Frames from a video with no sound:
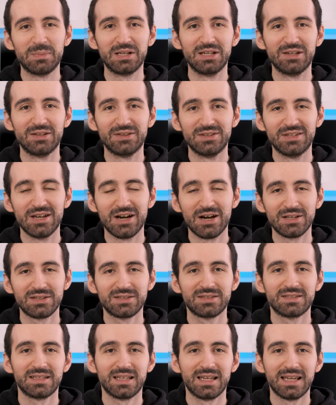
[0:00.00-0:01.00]
million
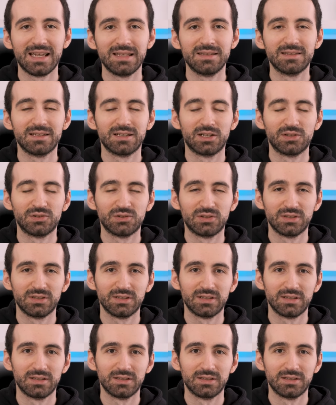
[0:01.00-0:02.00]
dots and
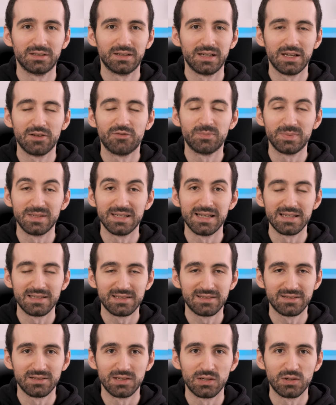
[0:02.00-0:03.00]
100 uh,
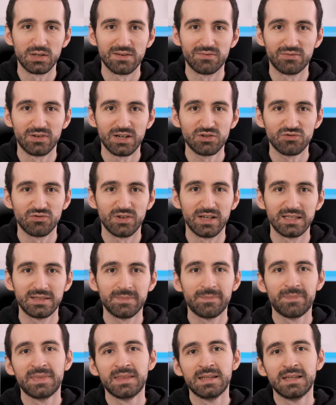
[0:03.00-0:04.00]
FPS uh, refresh
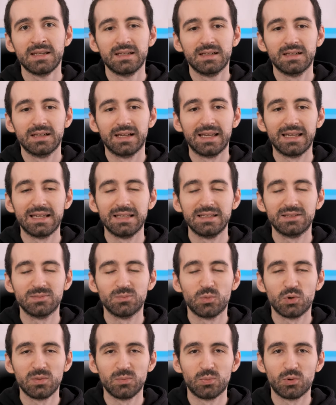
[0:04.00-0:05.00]
rate.
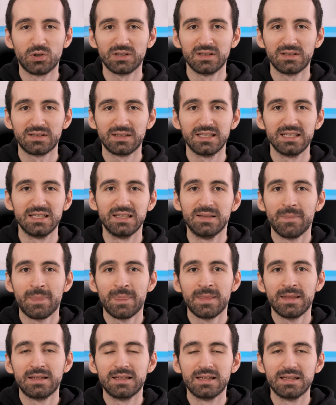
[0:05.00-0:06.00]
And more importantly,
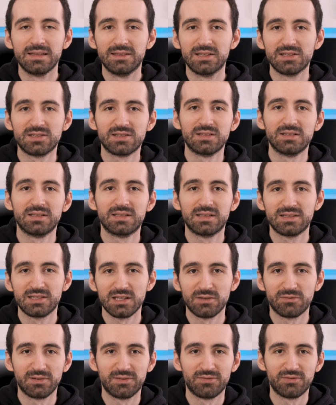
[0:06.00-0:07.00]
it doesn't
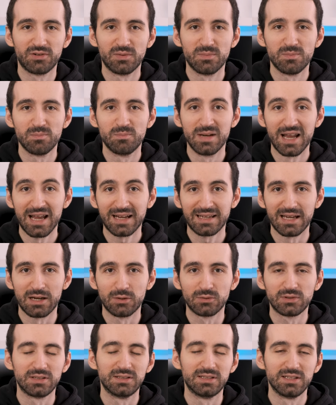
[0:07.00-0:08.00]
suffer from
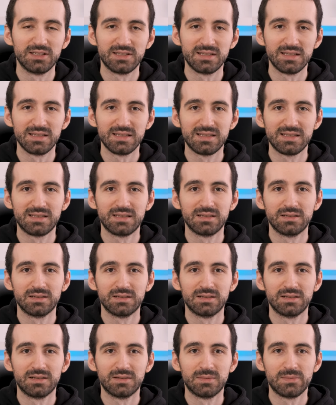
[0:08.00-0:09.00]
blackout. This is
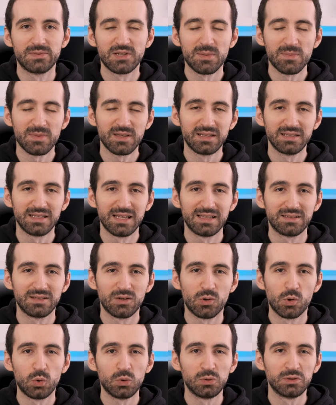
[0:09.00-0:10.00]
uh, something that
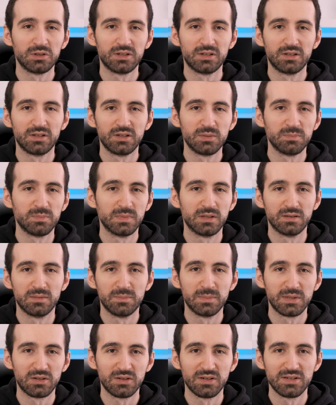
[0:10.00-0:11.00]
older uh,
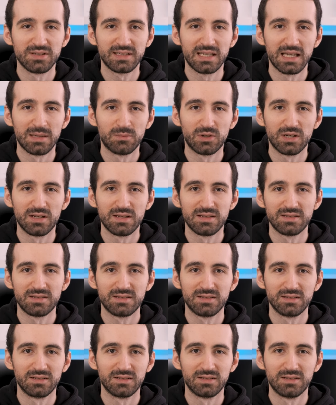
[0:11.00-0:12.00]
mirrorless
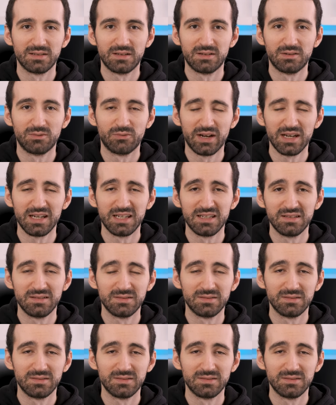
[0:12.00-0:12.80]
cameras uh, really